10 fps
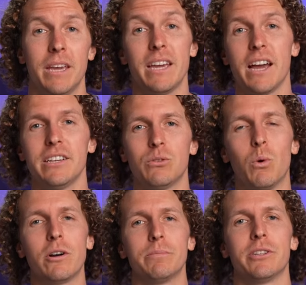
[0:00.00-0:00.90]
Hey guys,
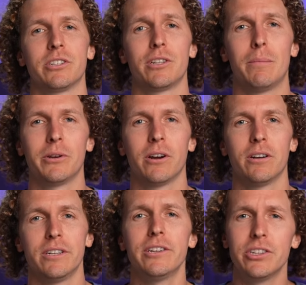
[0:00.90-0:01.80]
welcome to the
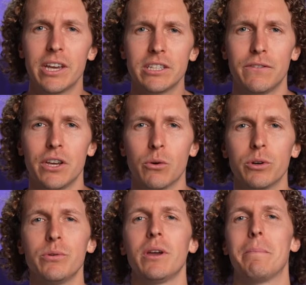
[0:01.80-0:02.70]
Slumberyard, and in today's video we're
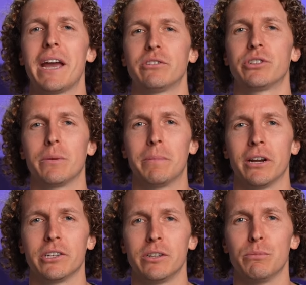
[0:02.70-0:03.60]
doing a mattress
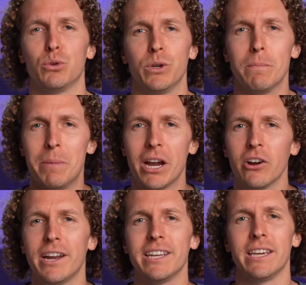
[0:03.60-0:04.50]
comparison between
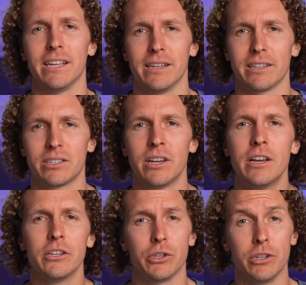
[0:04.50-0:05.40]
Bear and Helix.
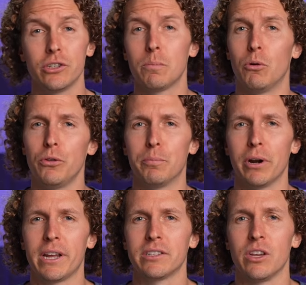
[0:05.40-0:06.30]
So these are both
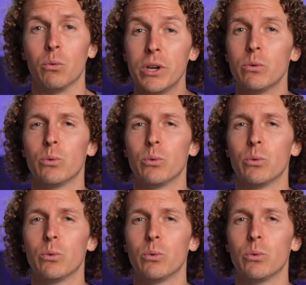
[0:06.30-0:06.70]
brands that we